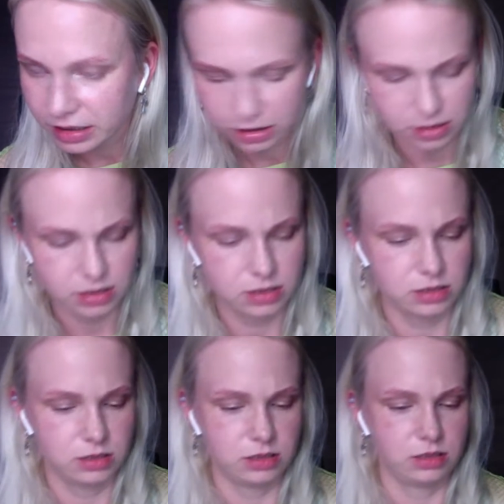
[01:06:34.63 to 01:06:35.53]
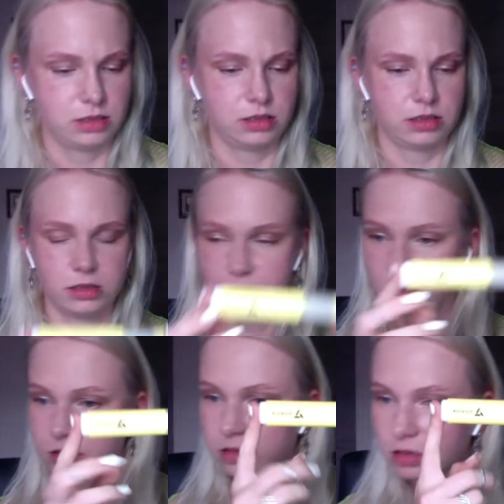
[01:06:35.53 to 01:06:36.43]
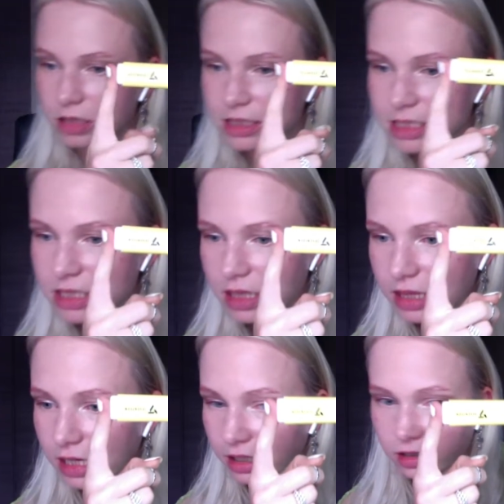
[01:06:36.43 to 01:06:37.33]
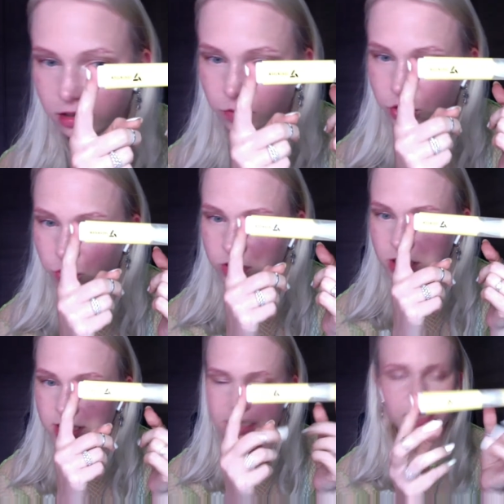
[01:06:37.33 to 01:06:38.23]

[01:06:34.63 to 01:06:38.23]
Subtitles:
Highlighter. This is the thing which